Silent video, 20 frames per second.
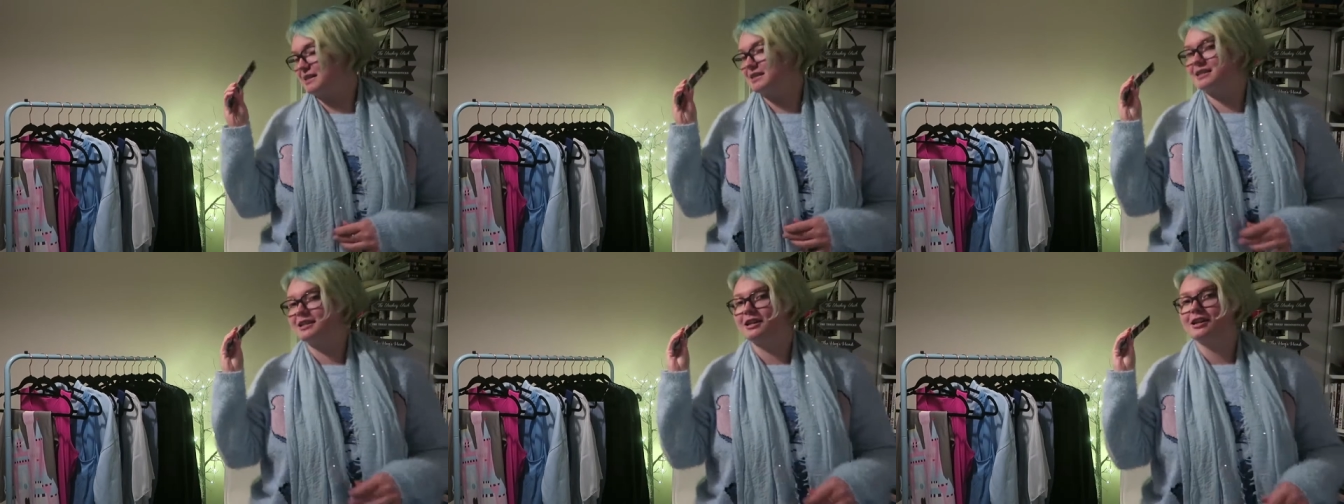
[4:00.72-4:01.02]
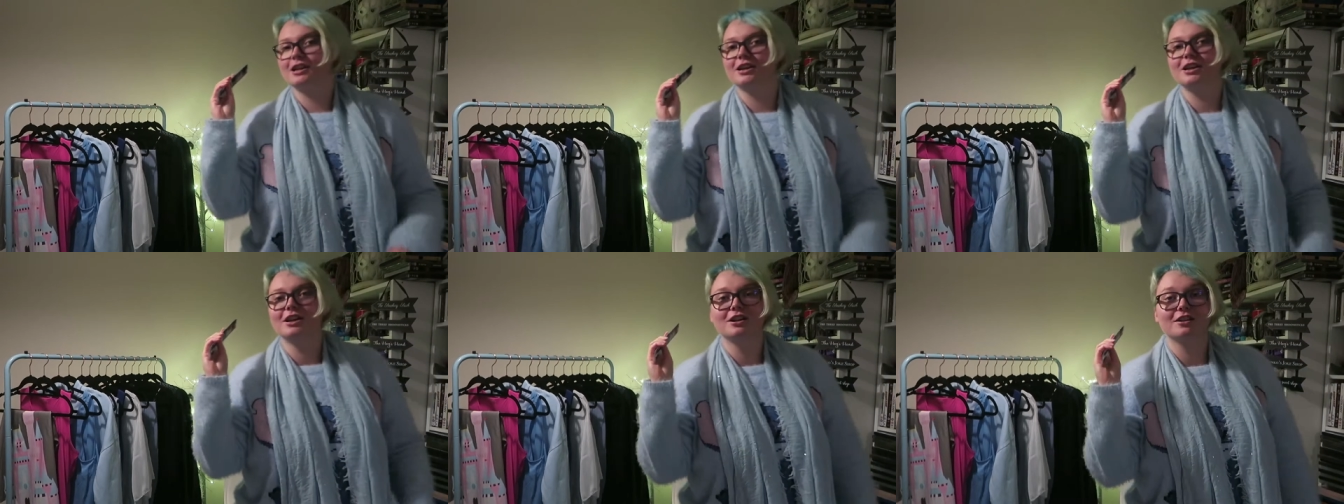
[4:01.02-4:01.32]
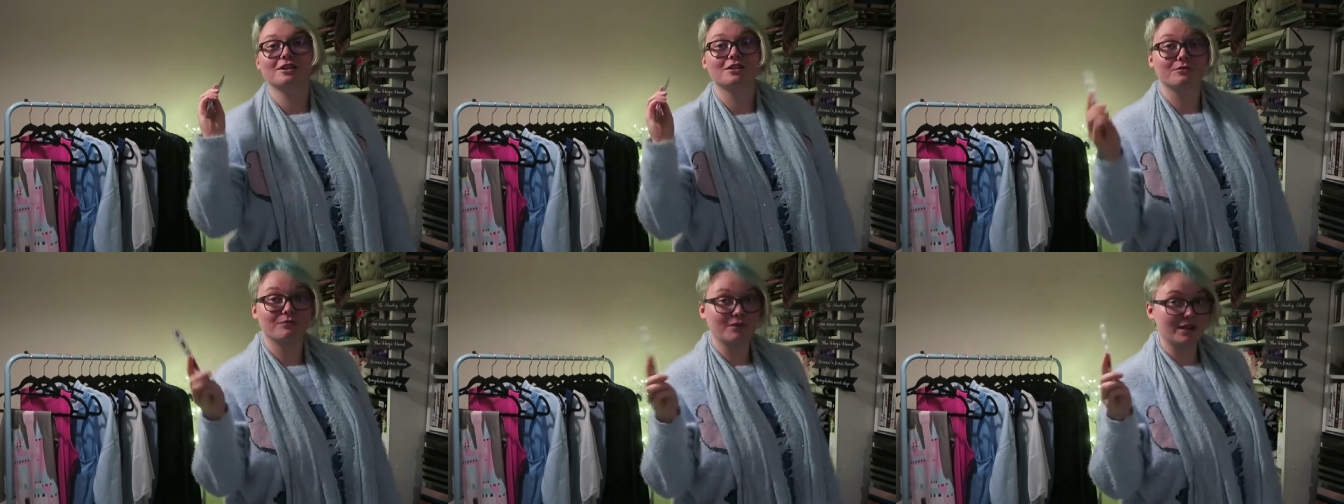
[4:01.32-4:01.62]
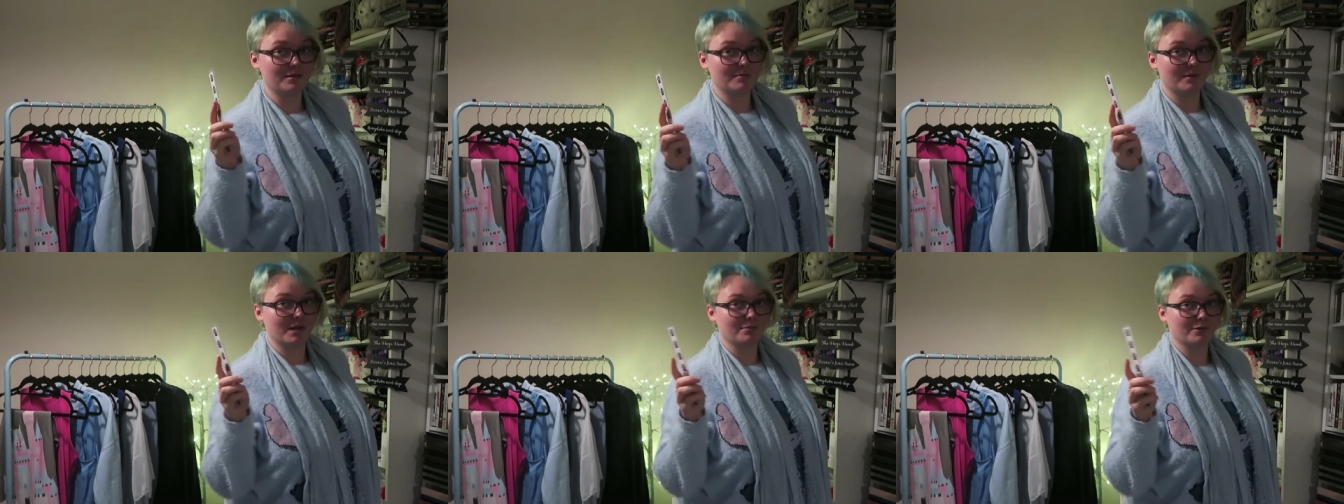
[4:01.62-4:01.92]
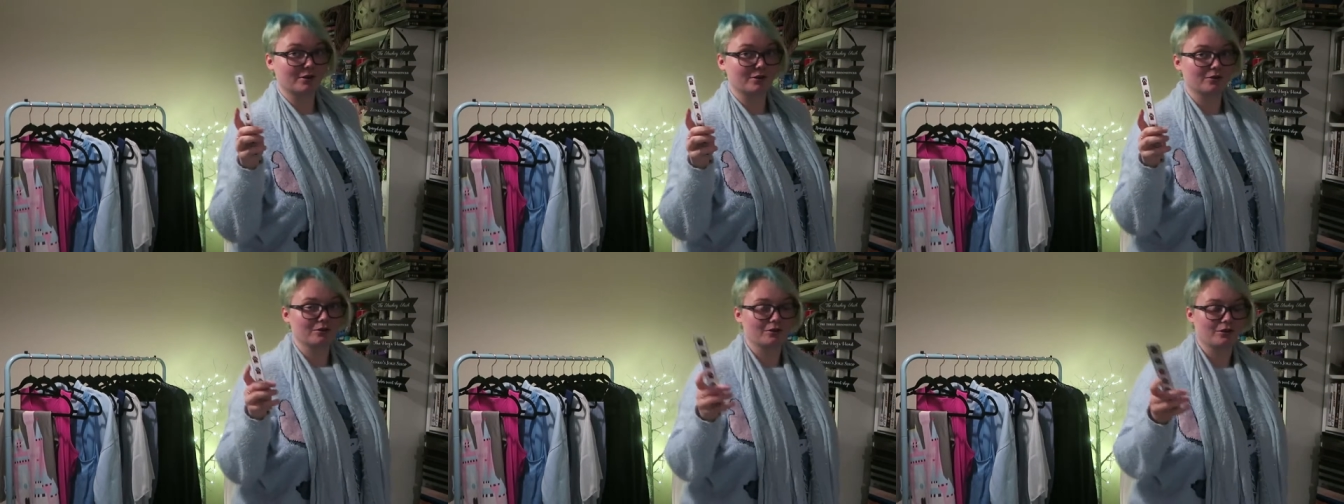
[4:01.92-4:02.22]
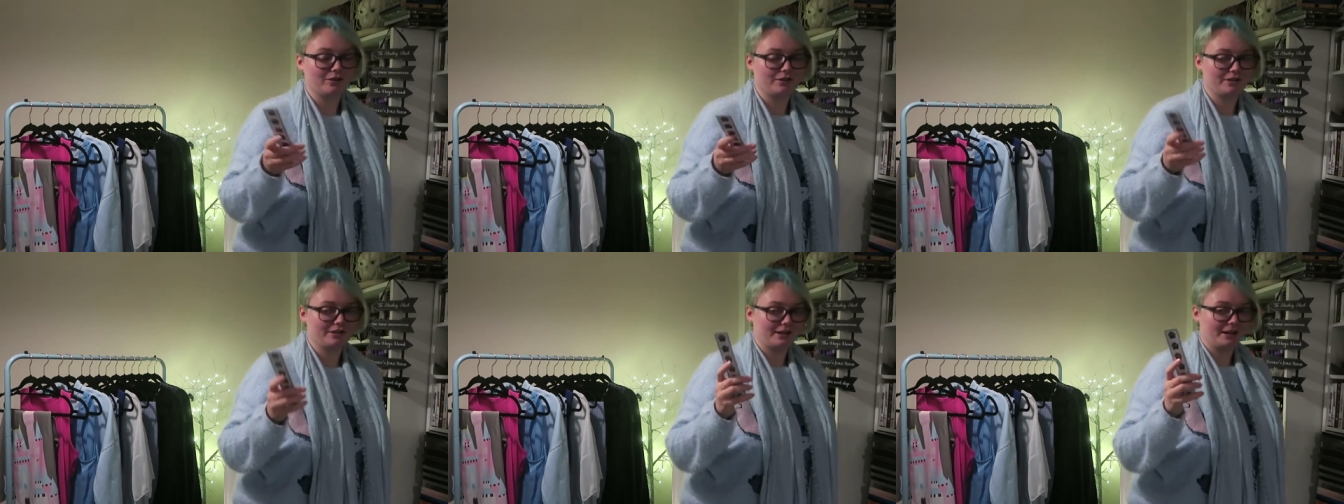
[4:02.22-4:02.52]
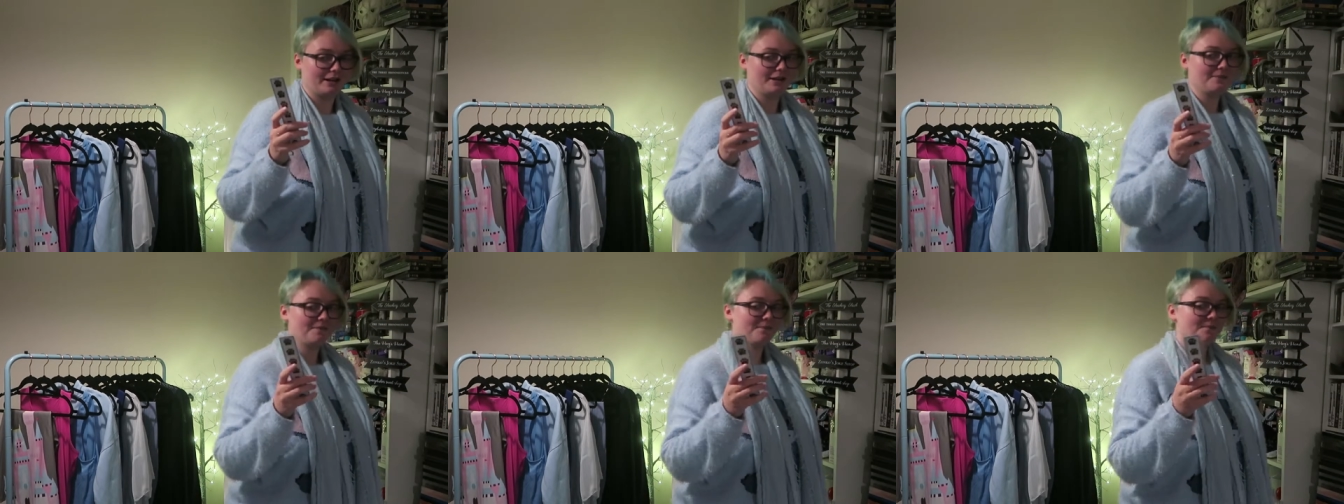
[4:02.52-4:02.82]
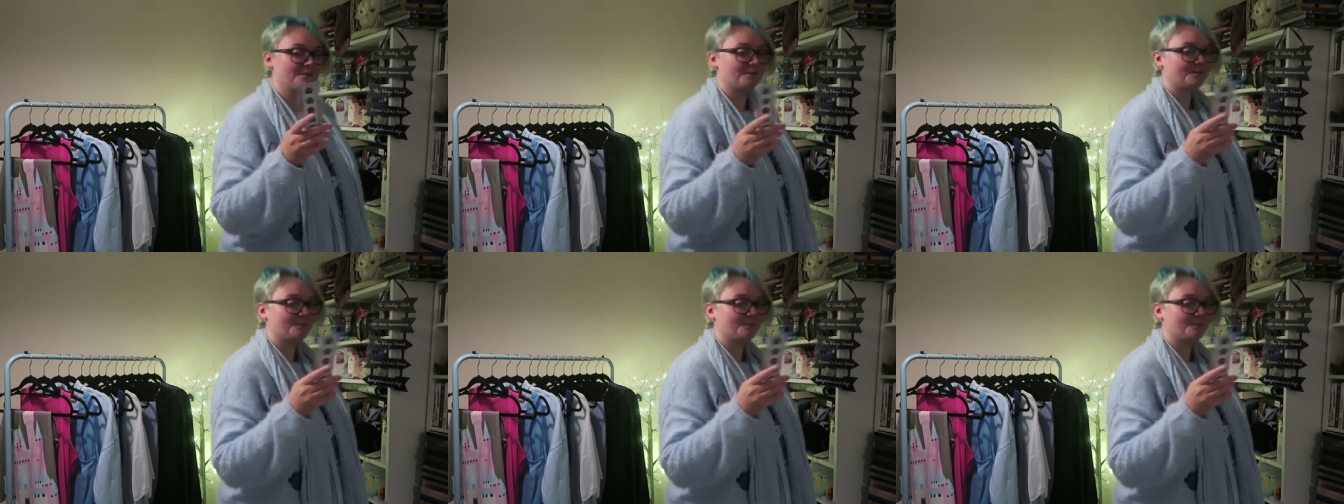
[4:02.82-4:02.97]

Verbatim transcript: this to read my book on holiday